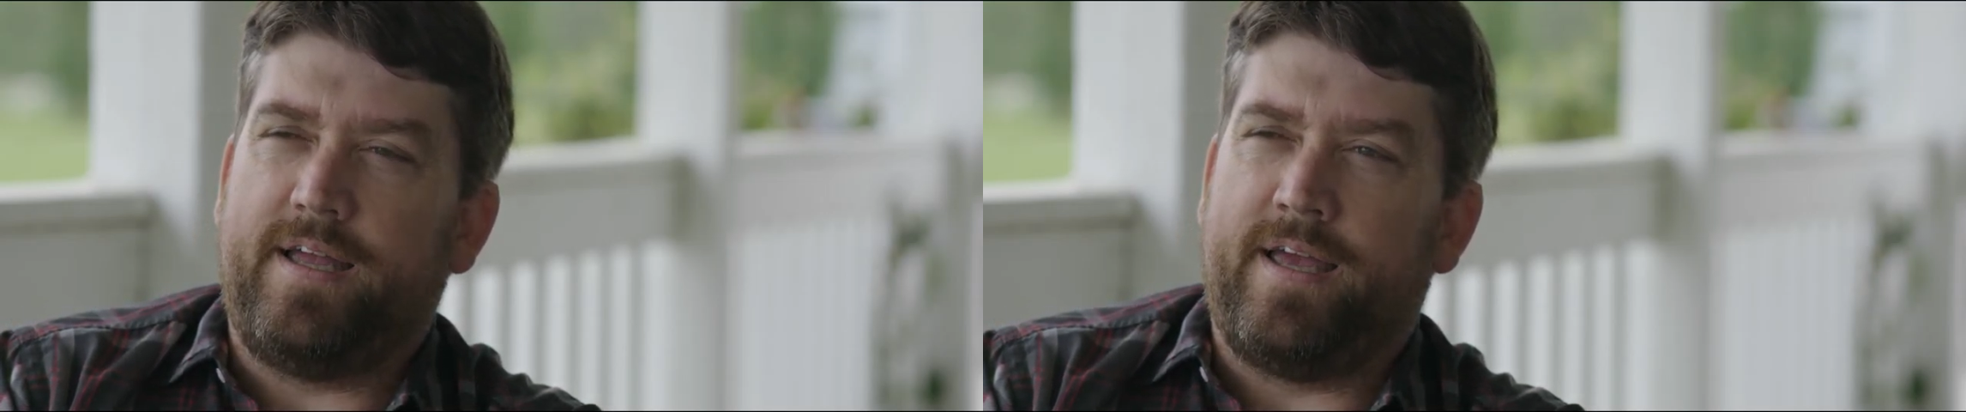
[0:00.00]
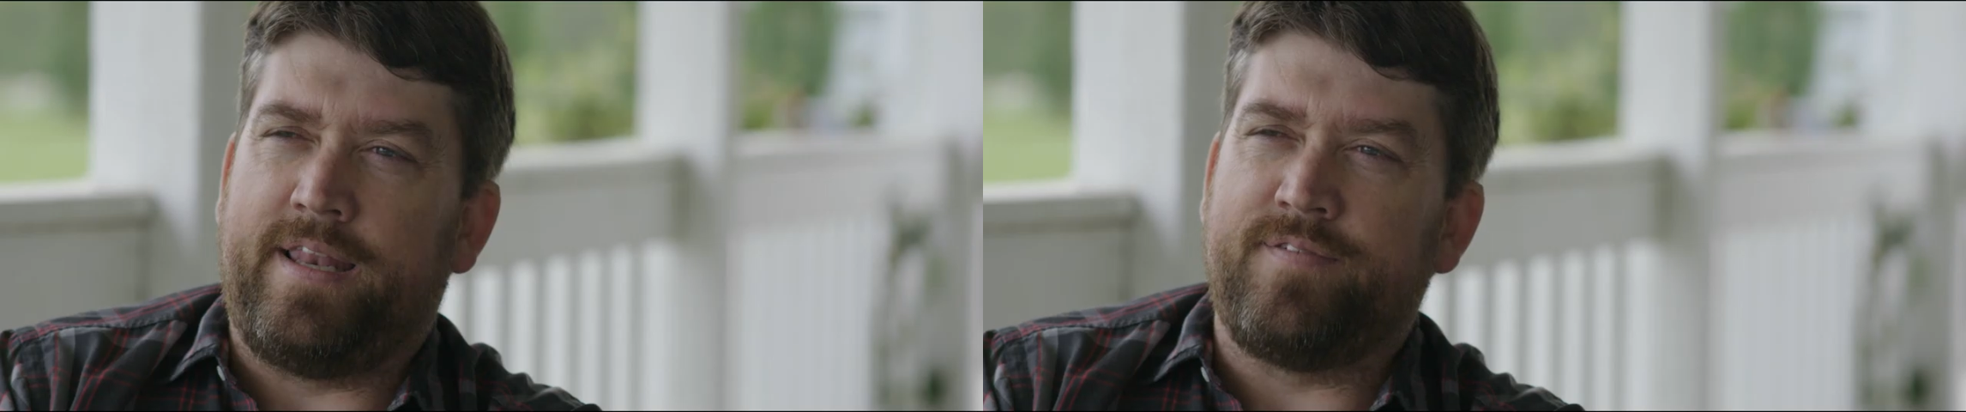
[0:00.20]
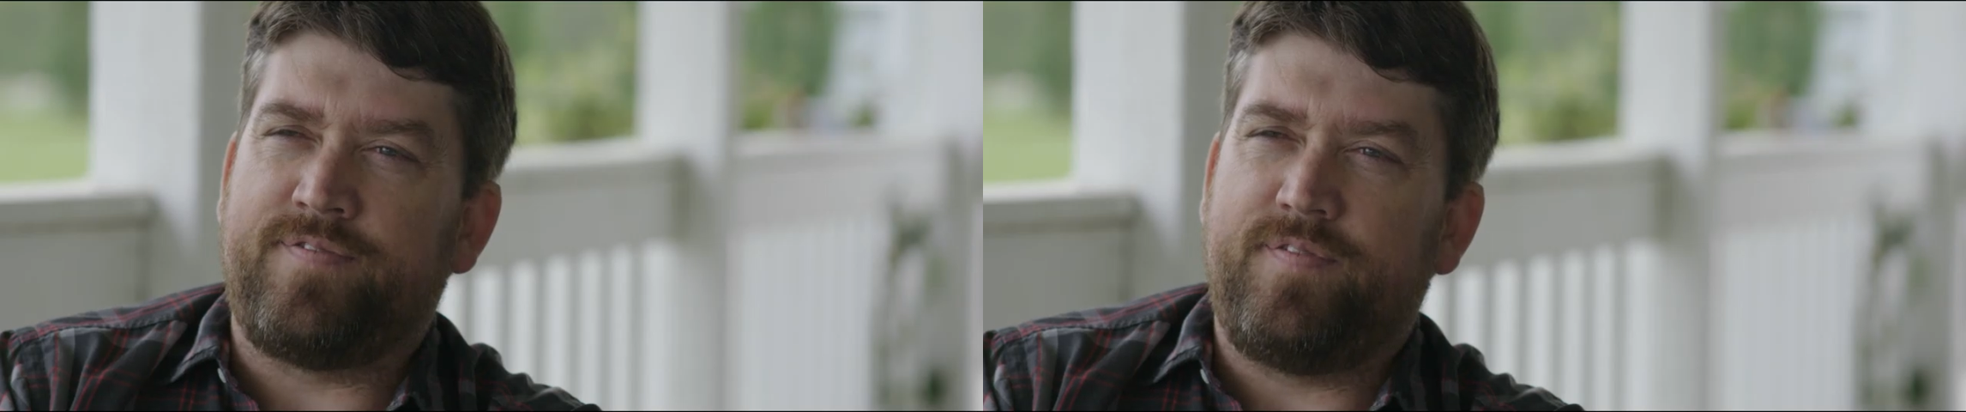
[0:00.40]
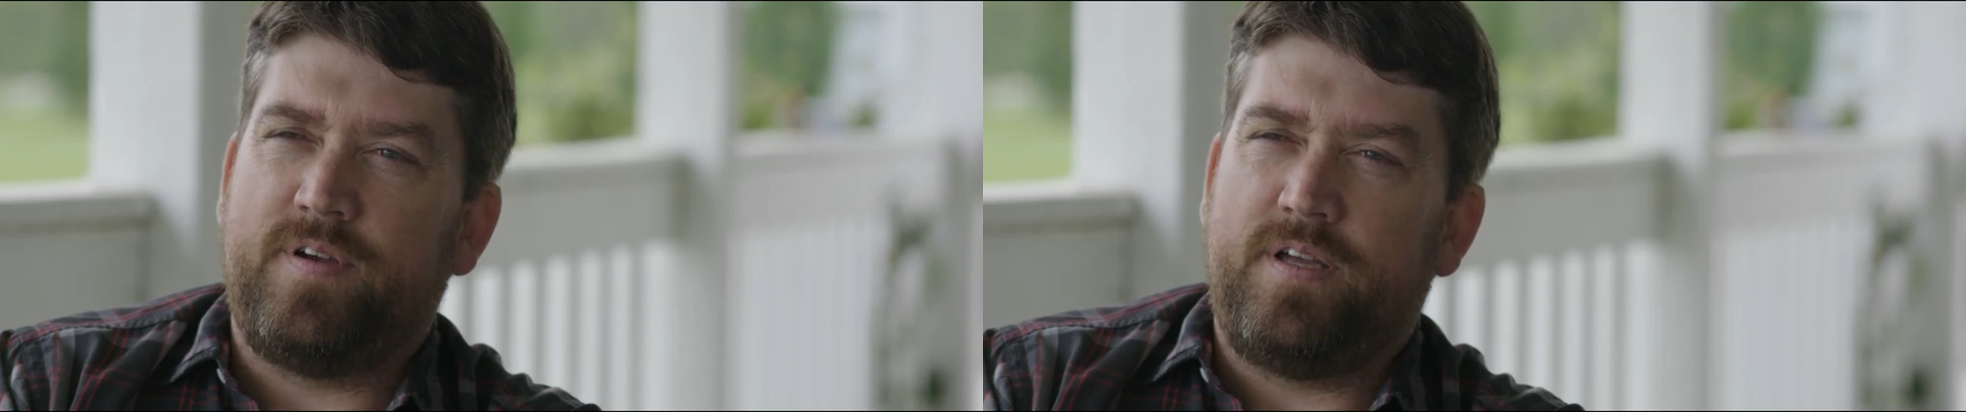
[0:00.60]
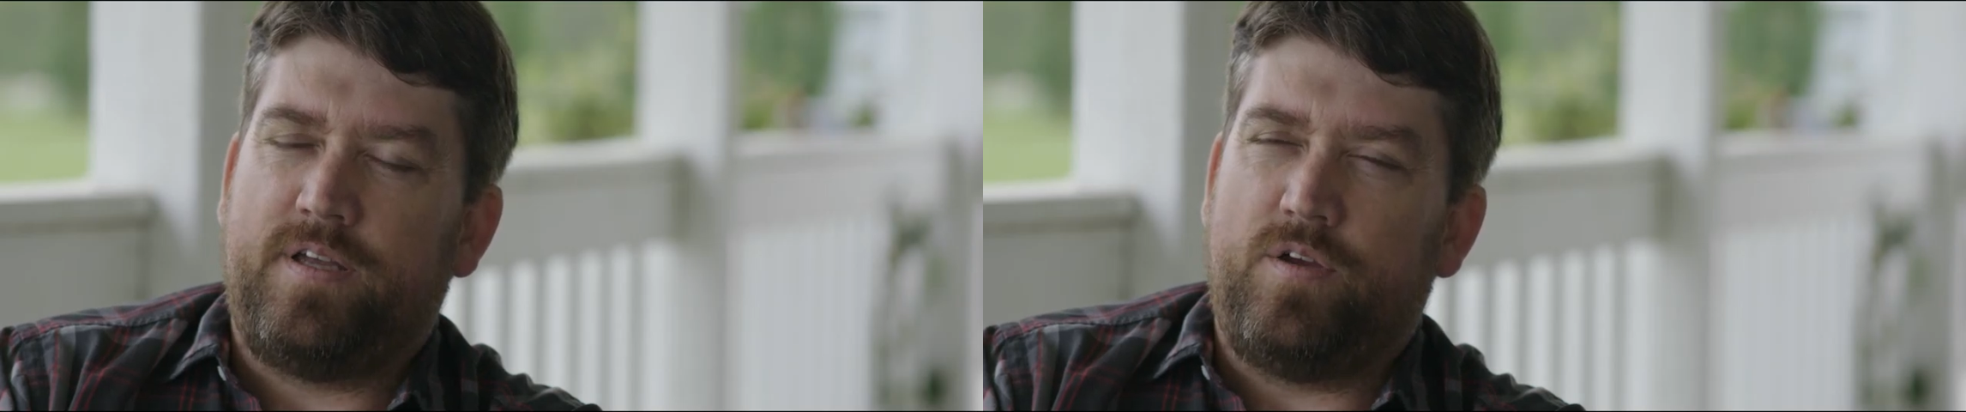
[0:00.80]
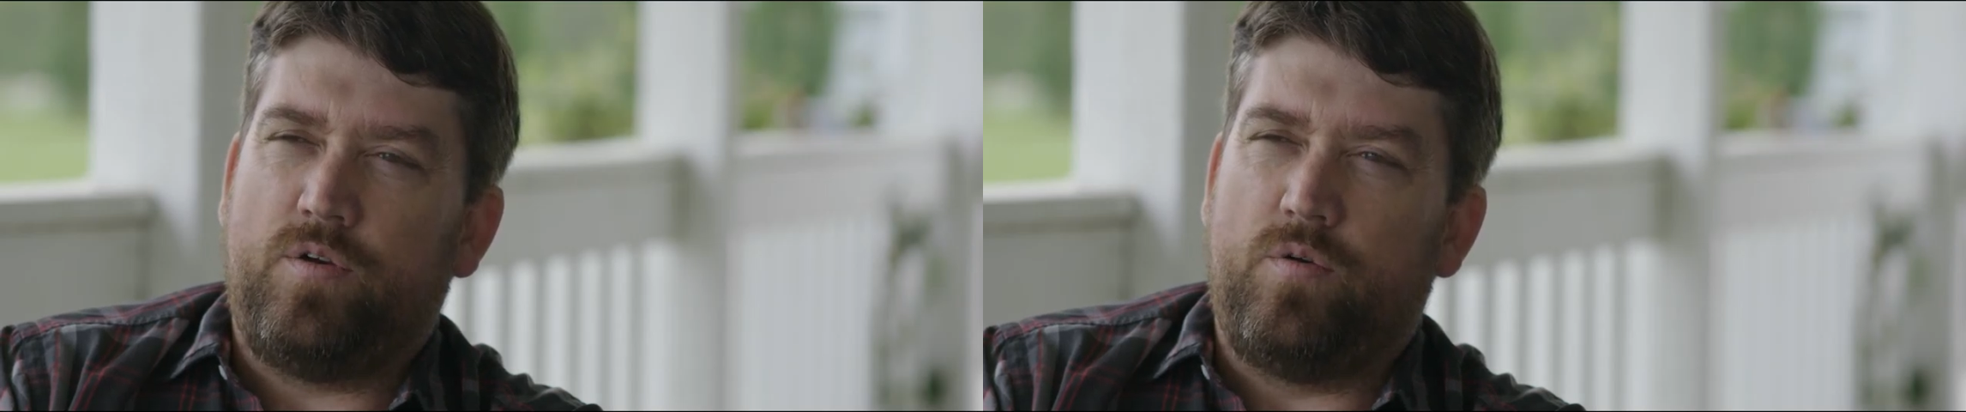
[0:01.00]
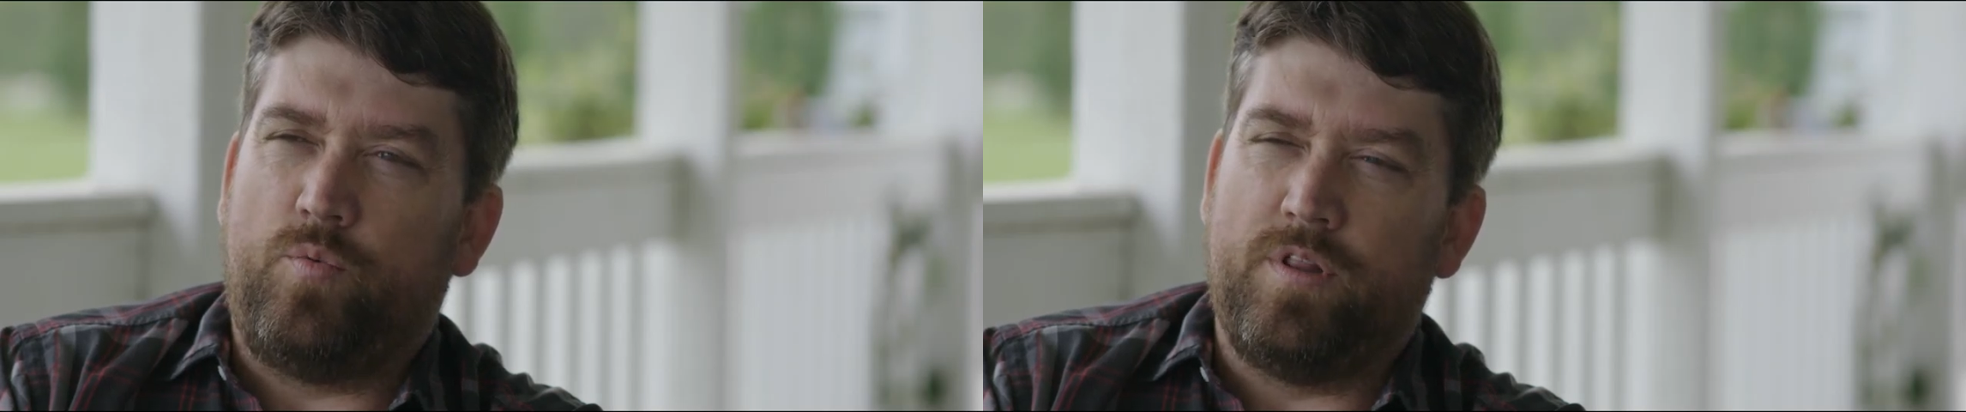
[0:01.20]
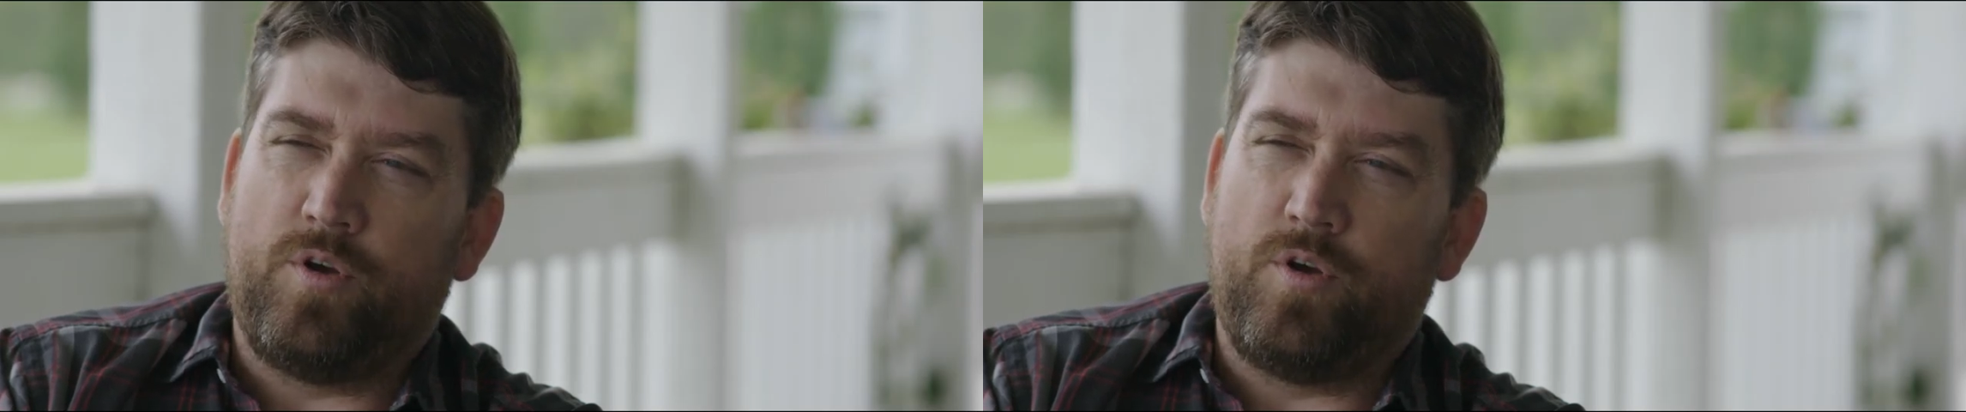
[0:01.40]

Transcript: and if we